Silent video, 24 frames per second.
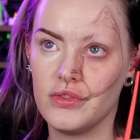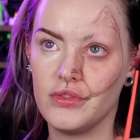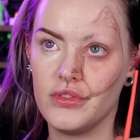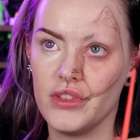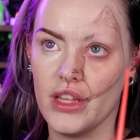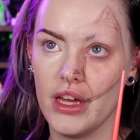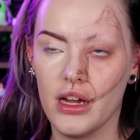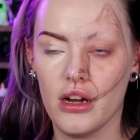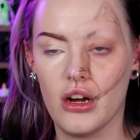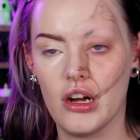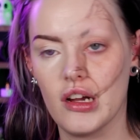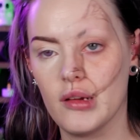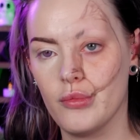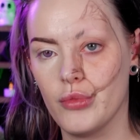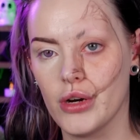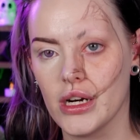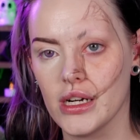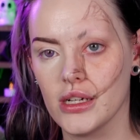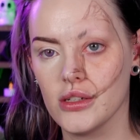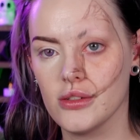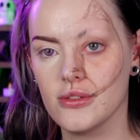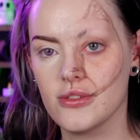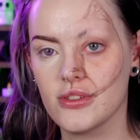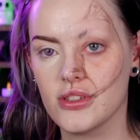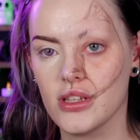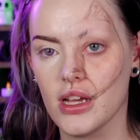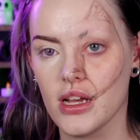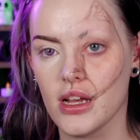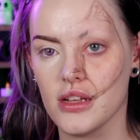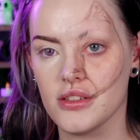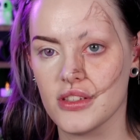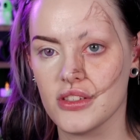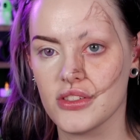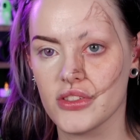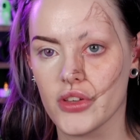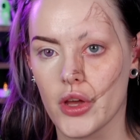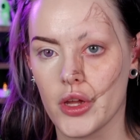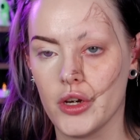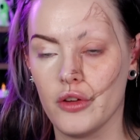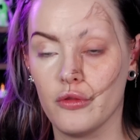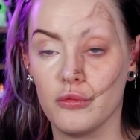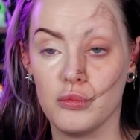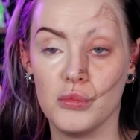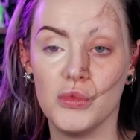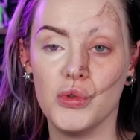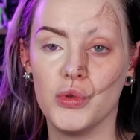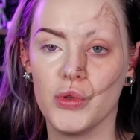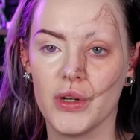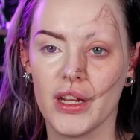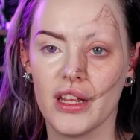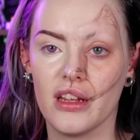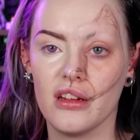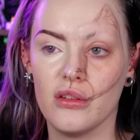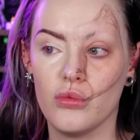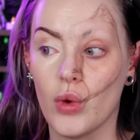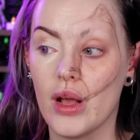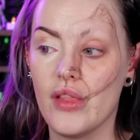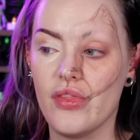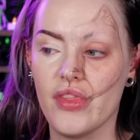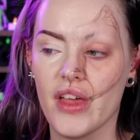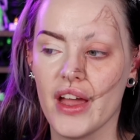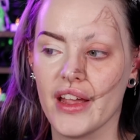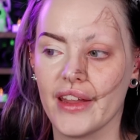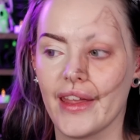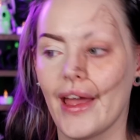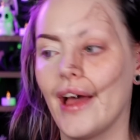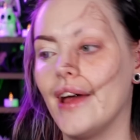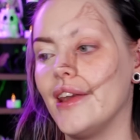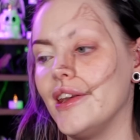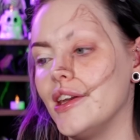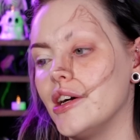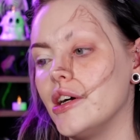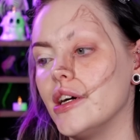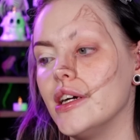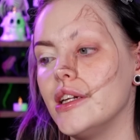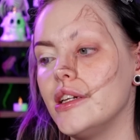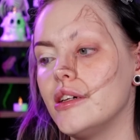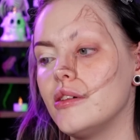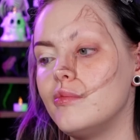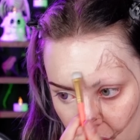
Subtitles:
their eyebrows as a sign of mourning when their cat died.